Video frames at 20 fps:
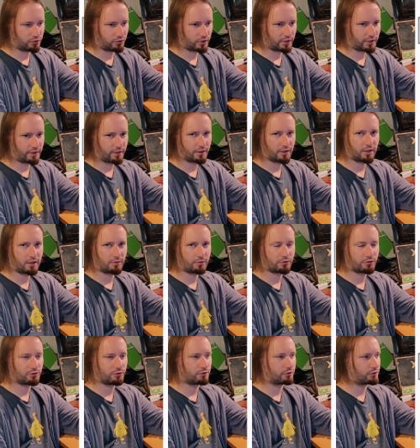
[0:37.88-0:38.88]
the way
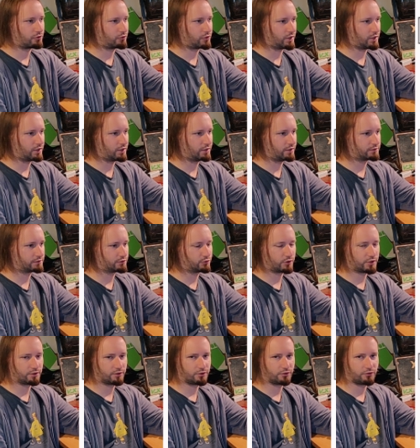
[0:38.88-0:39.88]
up to
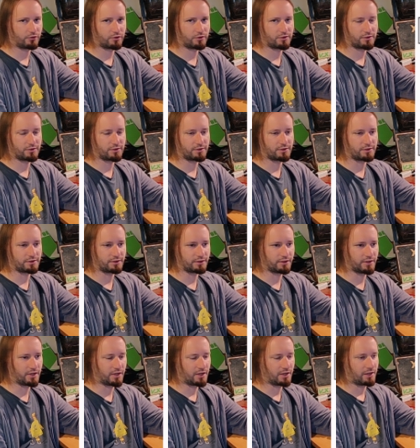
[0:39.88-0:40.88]
120 volts
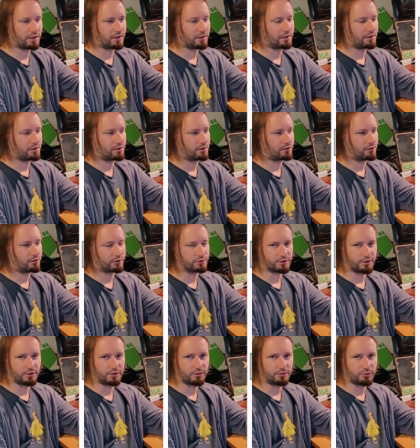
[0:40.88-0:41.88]
DC for
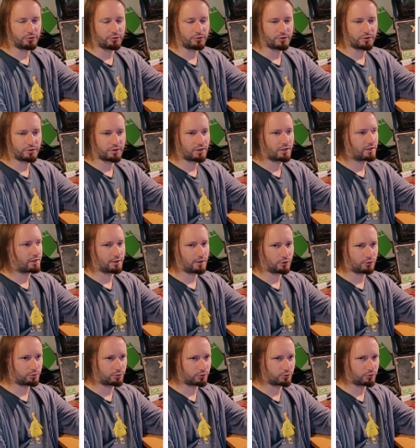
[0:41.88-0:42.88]
the input. The
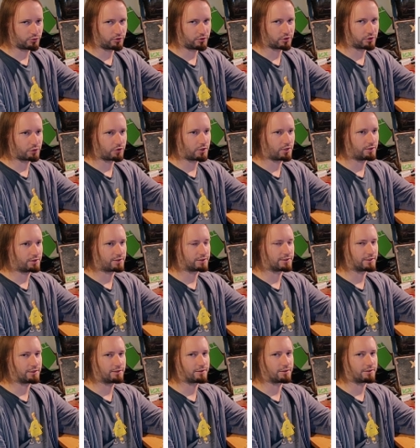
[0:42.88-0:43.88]
output of this one is
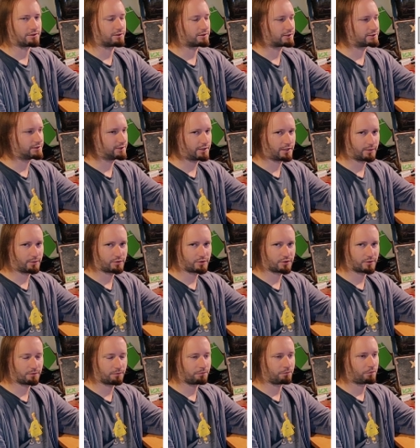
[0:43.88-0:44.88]
rated at 3
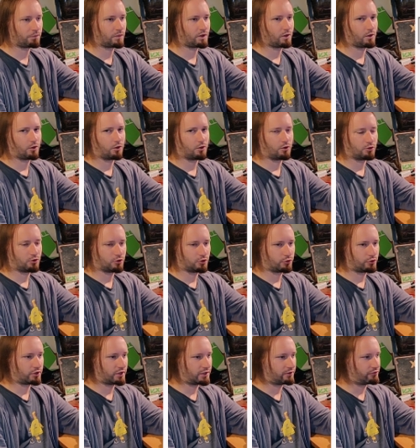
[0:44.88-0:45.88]
amps.
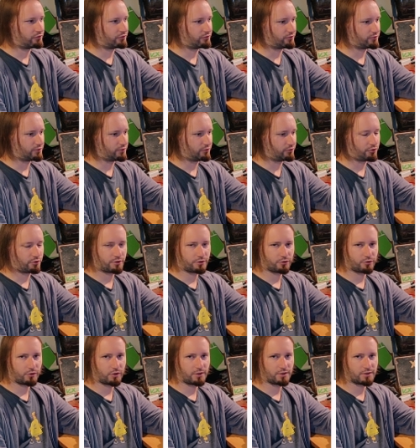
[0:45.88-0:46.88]
Although you have
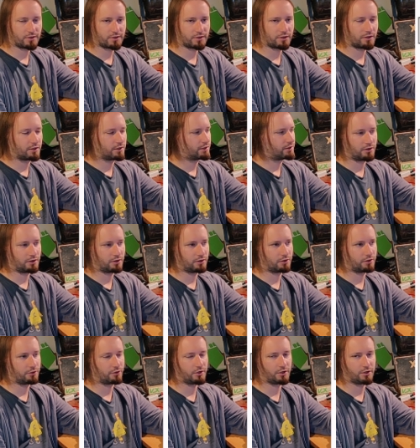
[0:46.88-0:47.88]
different ones, you